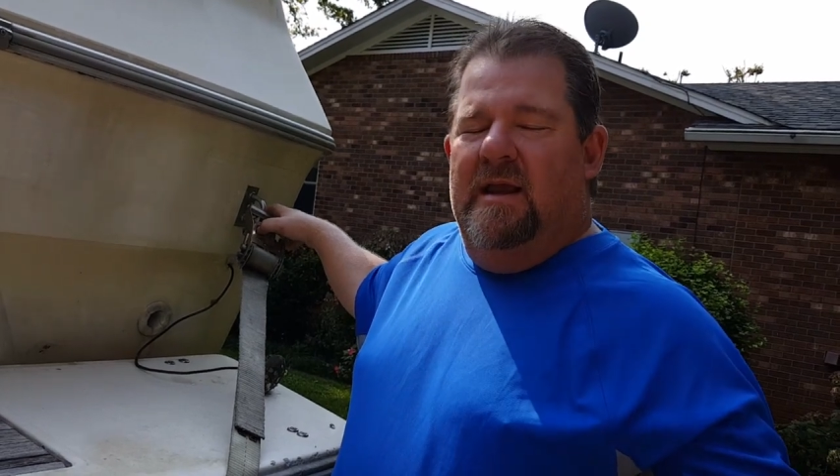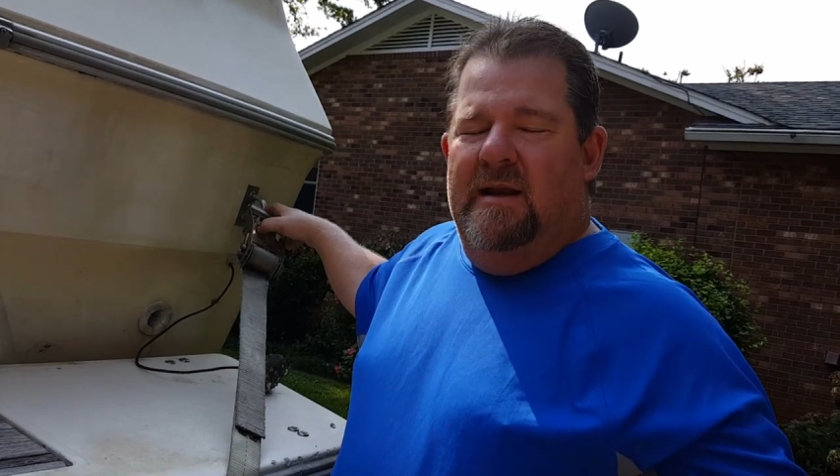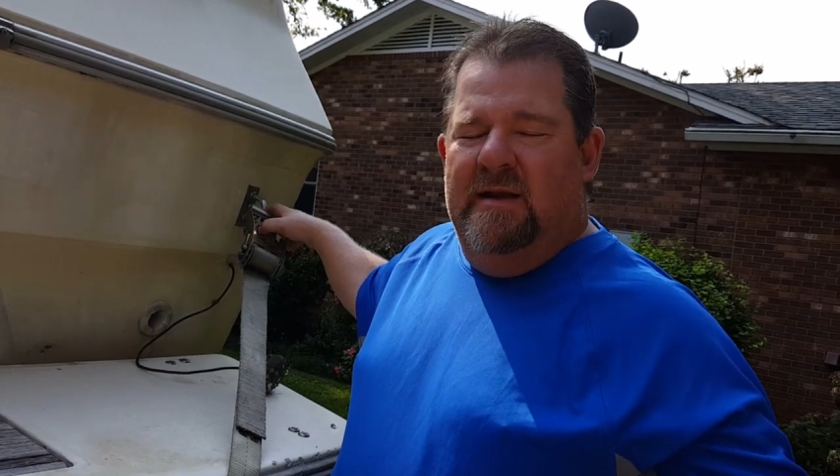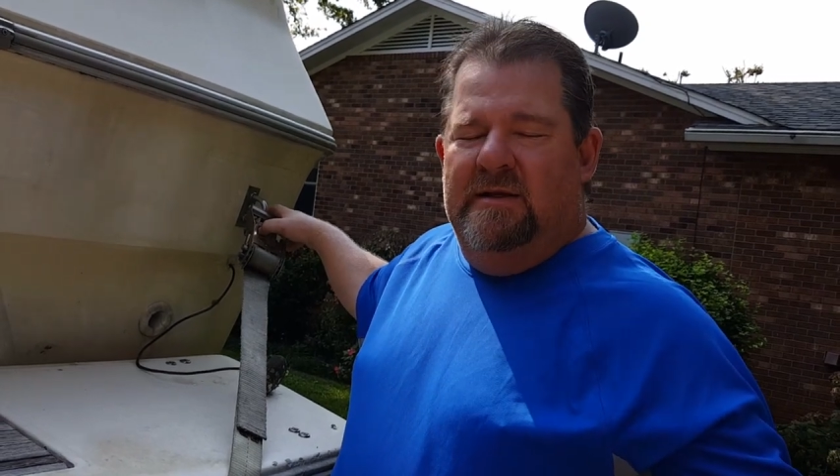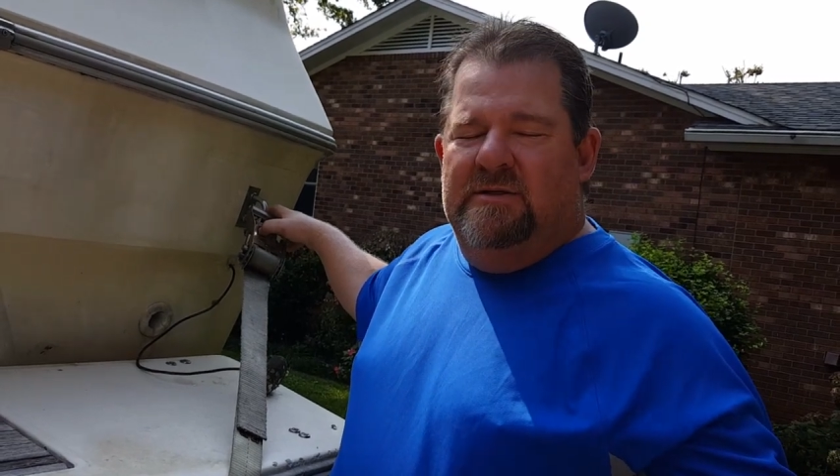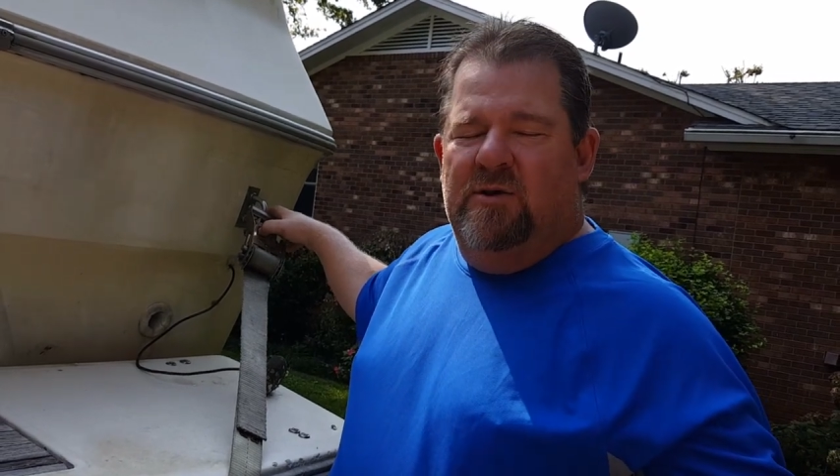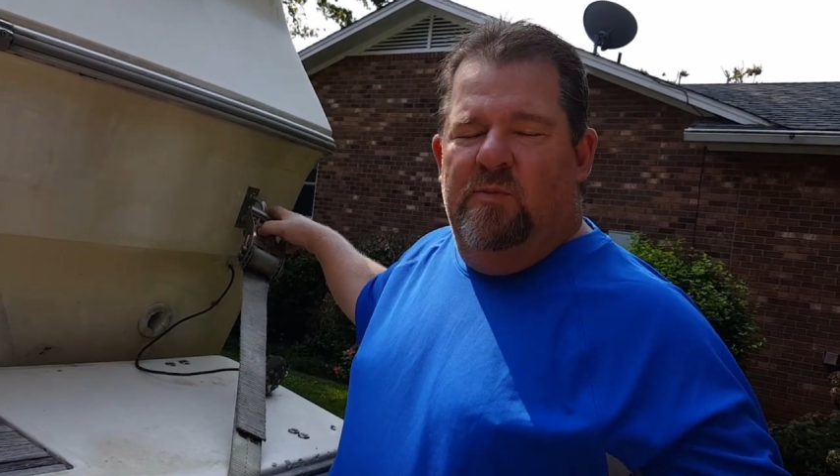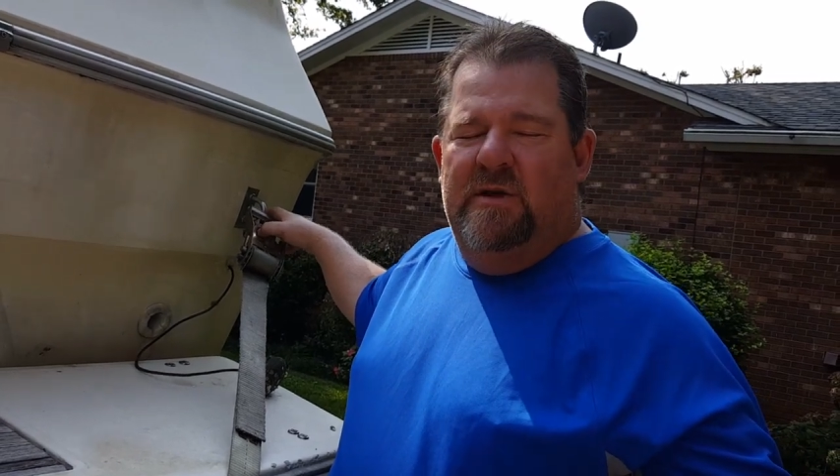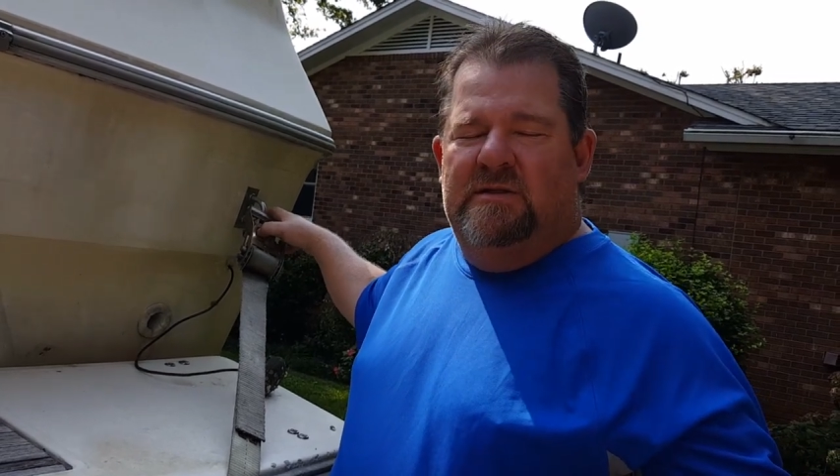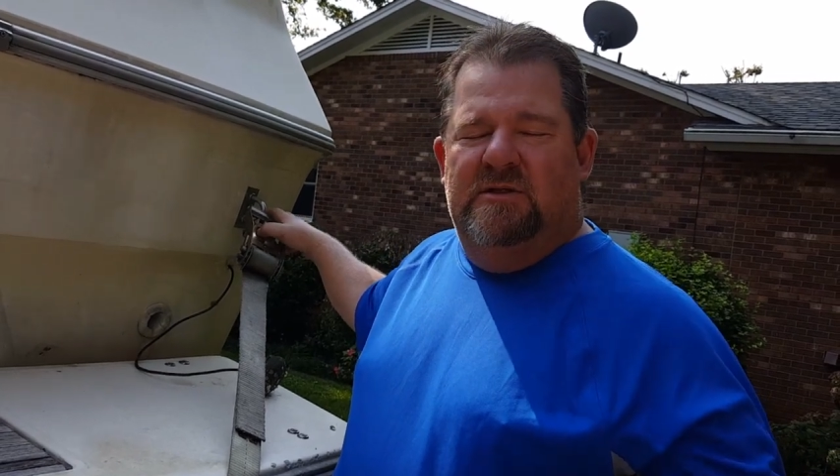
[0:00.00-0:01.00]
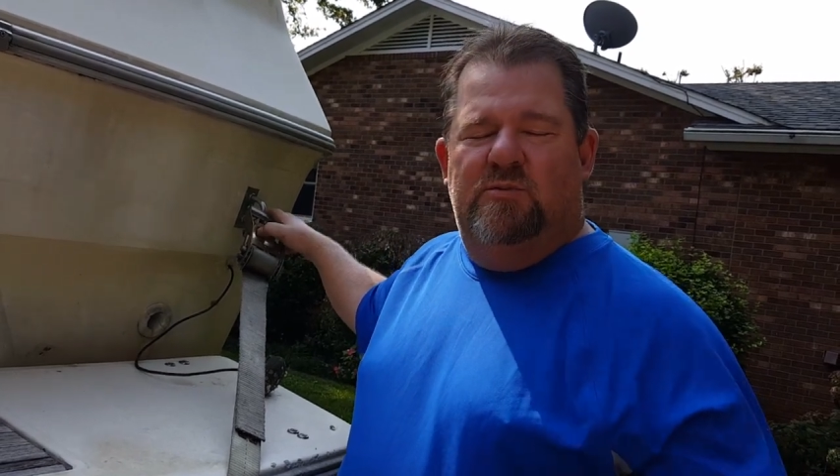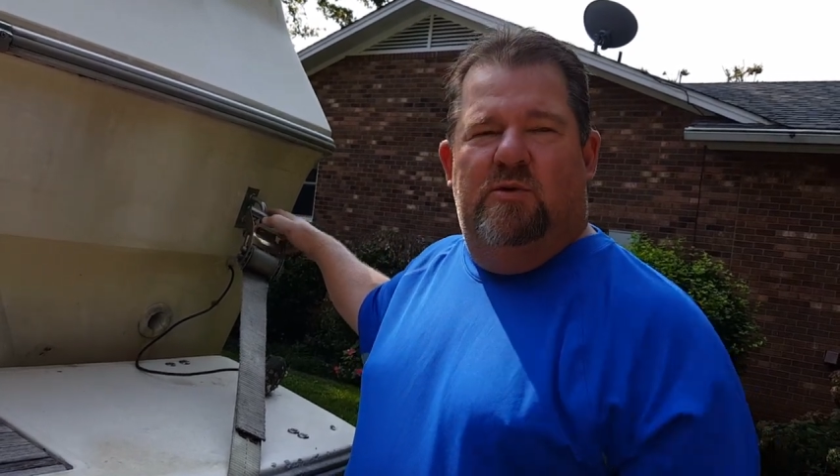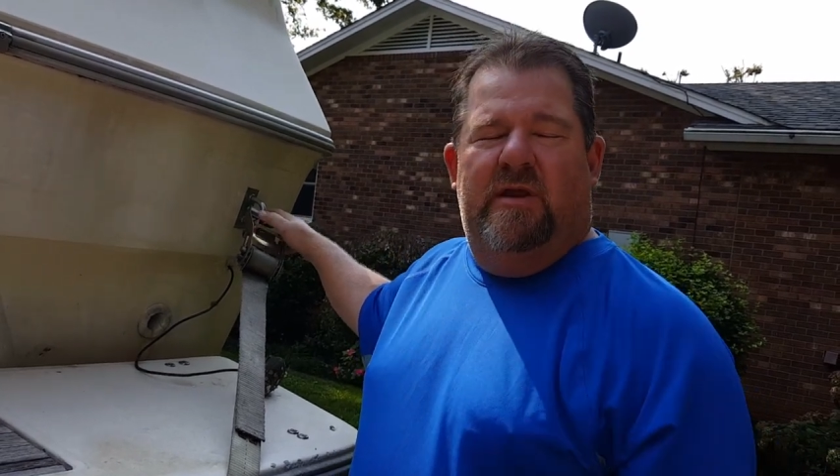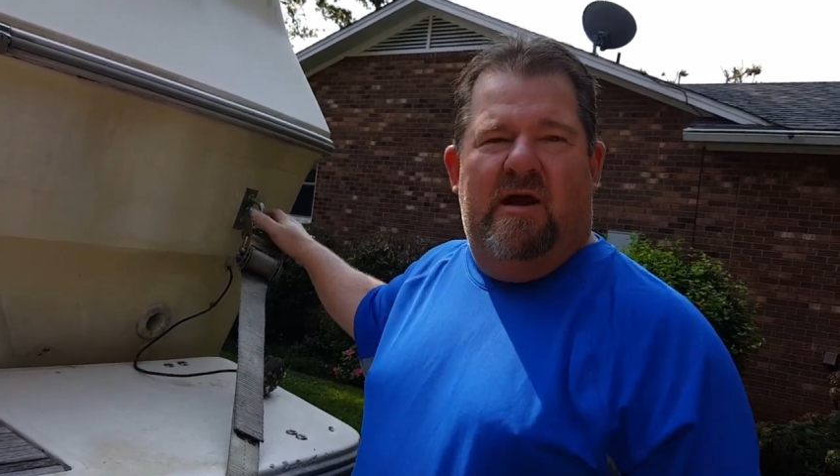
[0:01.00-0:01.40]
And he told me, he says, well,